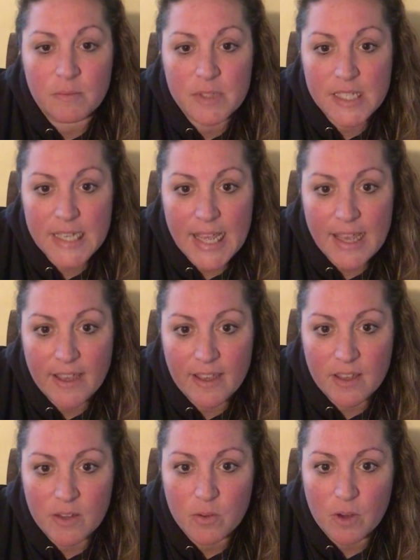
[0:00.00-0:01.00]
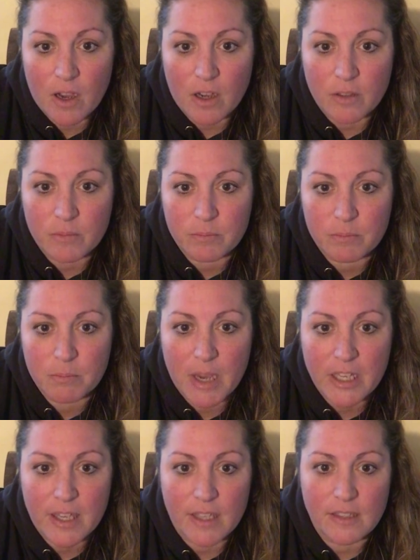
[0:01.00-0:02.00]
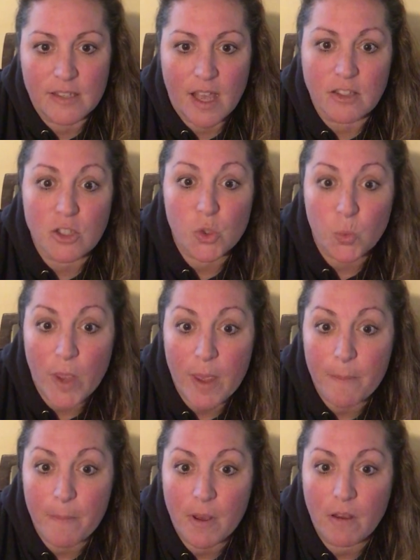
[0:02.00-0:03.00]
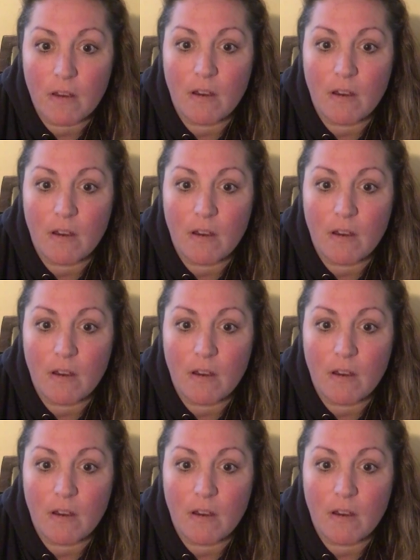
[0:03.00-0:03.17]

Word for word: Today, my kids had swim